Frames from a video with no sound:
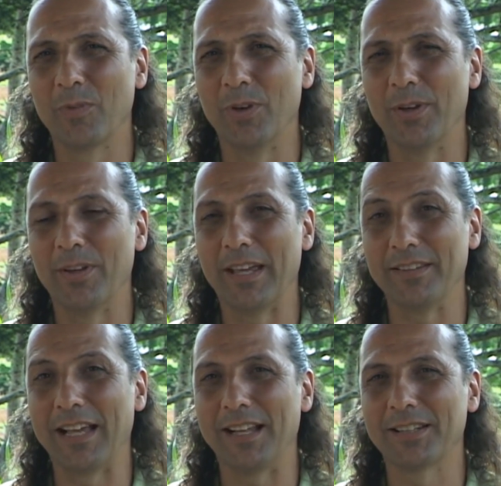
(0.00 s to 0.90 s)

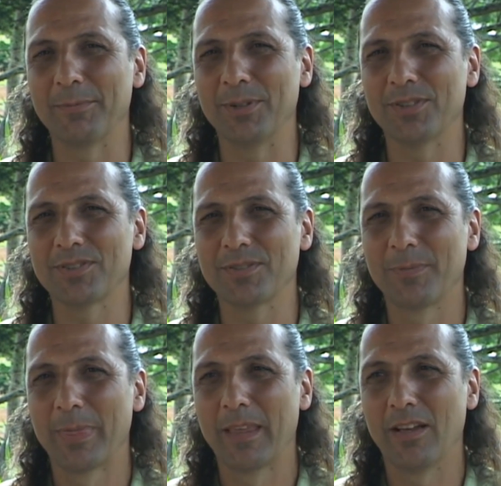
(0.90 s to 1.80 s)
an alchemist
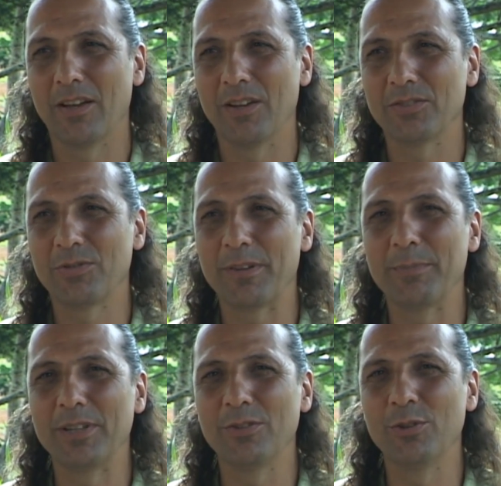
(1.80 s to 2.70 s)
to have
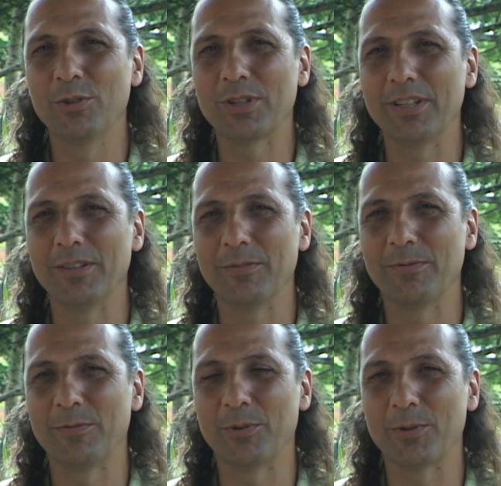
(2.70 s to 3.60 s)
been looking
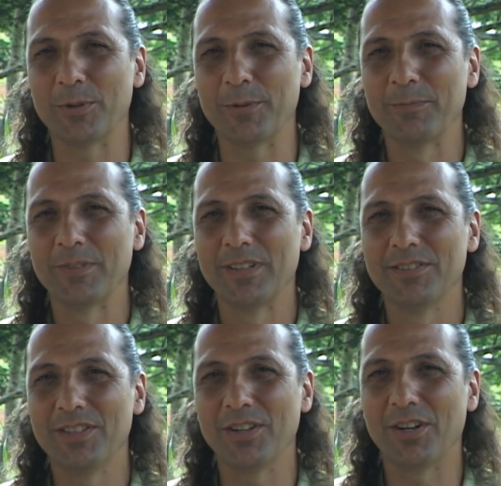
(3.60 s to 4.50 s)
for
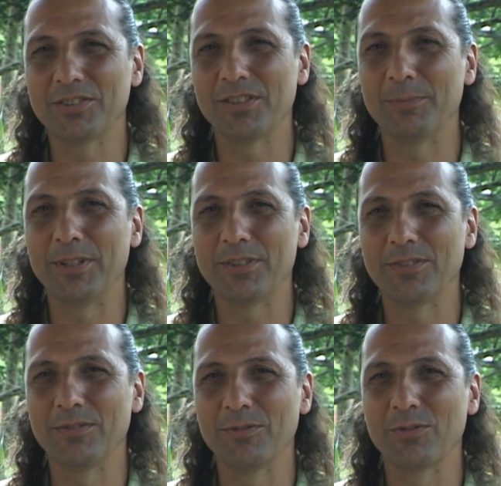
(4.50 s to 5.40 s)
the ultimate
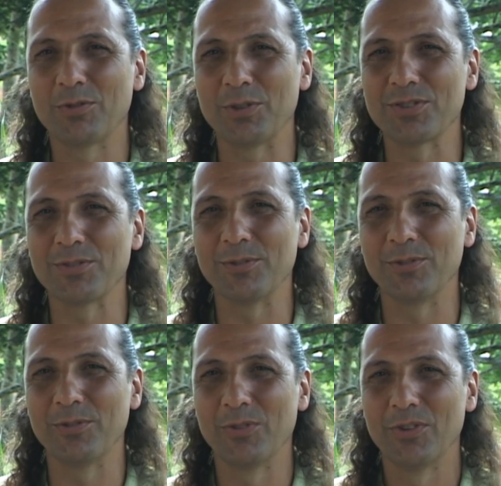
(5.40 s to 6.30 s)
crystal,